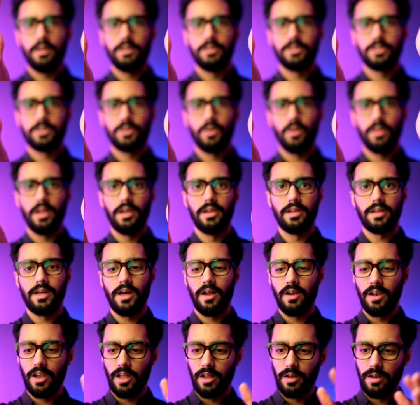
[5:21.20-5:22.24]
It's got look,
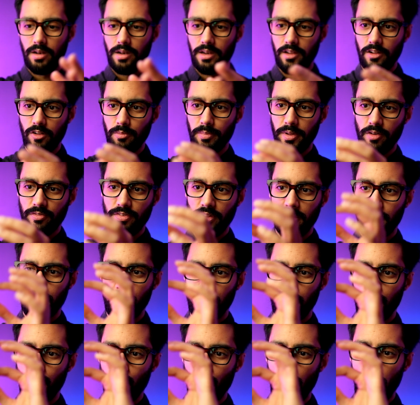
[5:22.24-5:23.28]
kind of like little bit of a
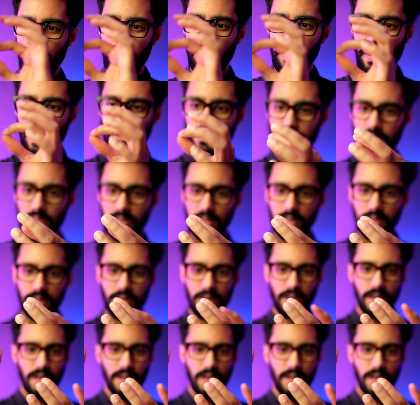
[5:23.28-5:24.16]
web about it.